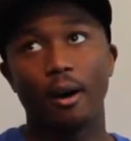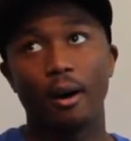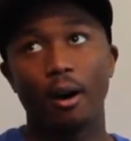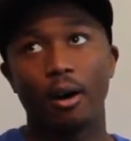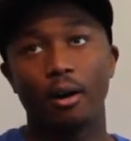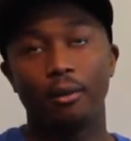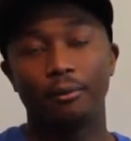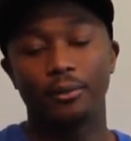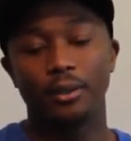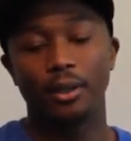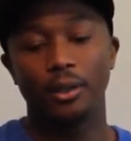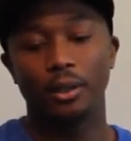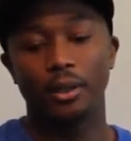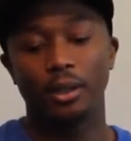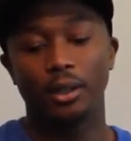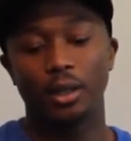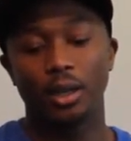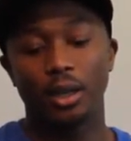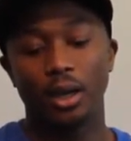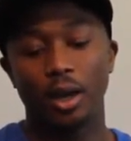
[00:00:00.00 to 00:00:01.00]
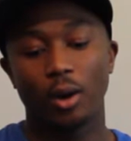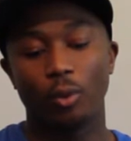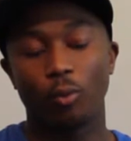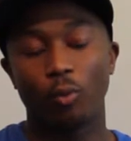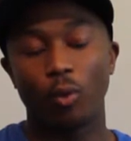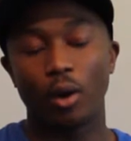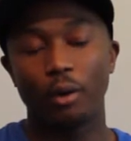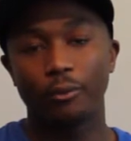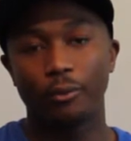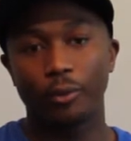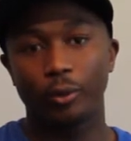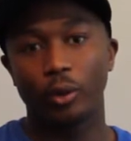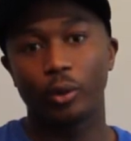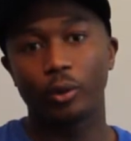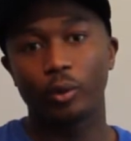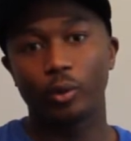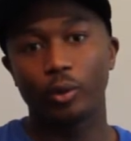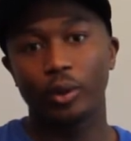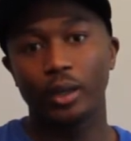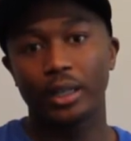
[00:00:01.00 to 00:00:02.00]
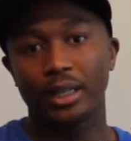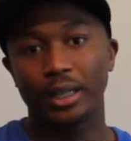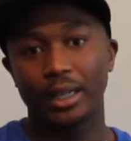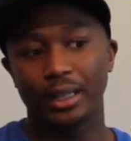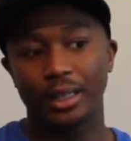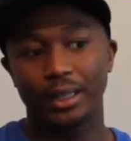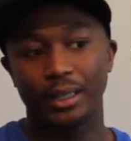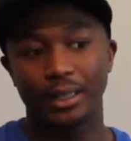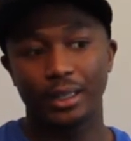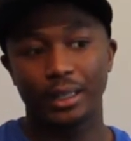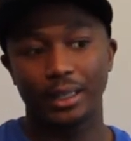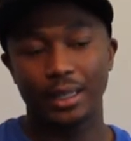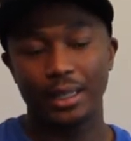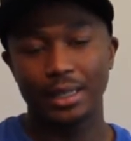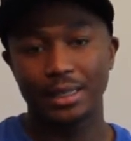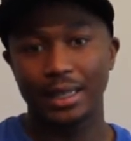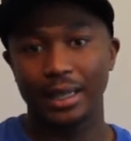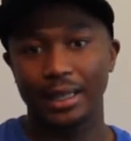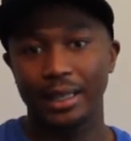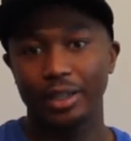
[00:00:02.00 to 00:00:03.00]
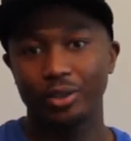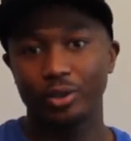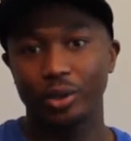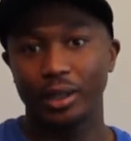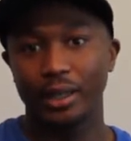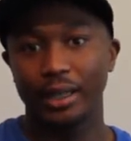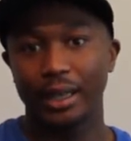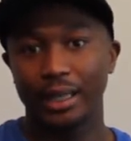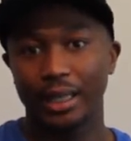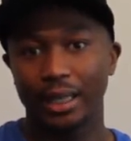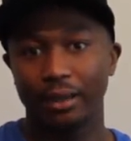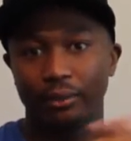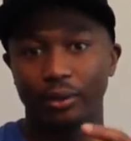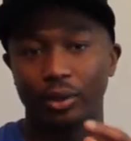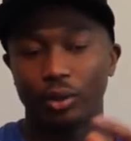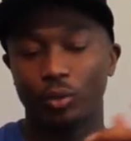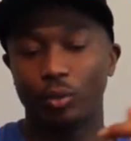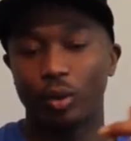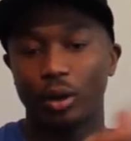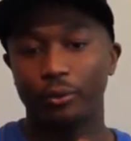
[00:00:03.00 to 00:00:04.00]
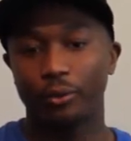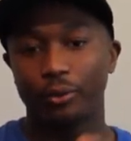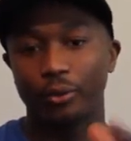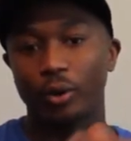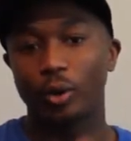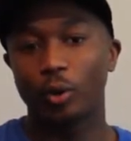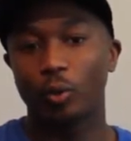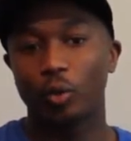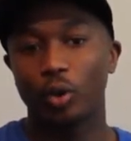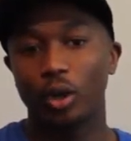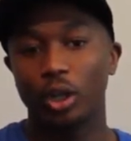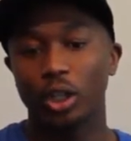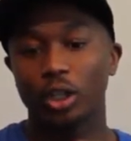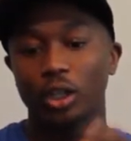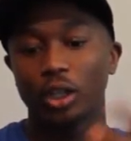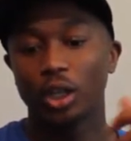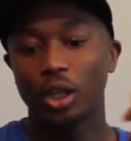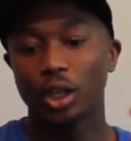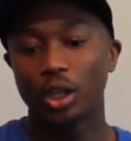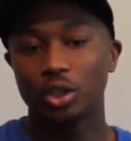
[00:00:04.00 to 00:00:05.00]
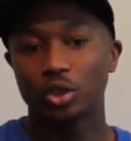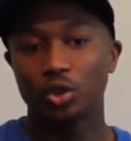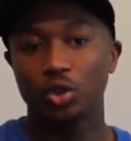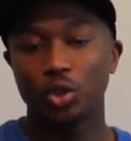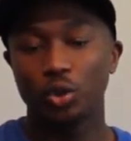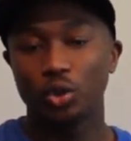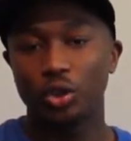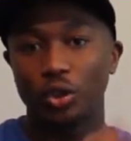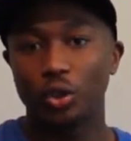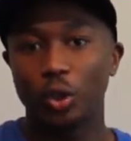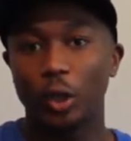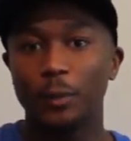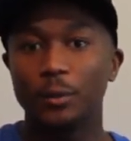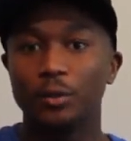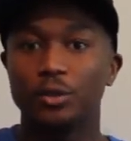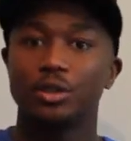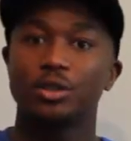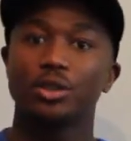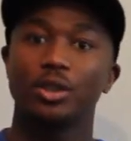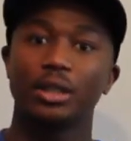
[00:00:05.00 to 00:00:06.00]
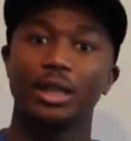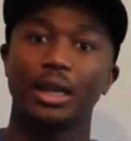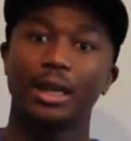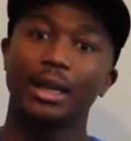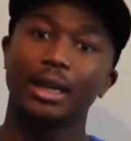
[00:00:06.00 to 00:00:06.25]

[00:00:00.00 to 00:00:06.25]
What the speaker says: one for all quirk, and he's like literally like giving the one for all quirk to the normals, so they